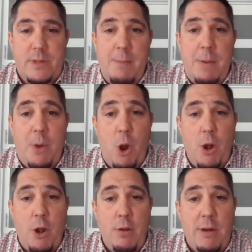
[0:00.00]
I'm a
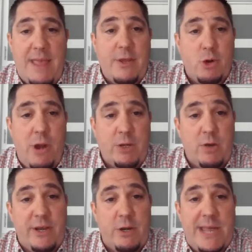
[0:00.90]
partner and the
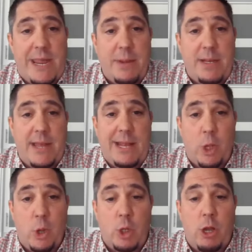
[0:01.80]
director of entertainment at a
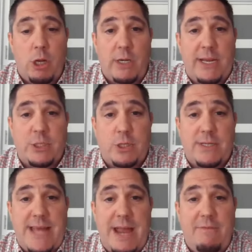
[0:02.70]
local architecture
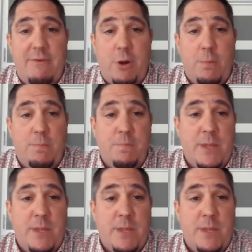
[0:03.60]
design firm.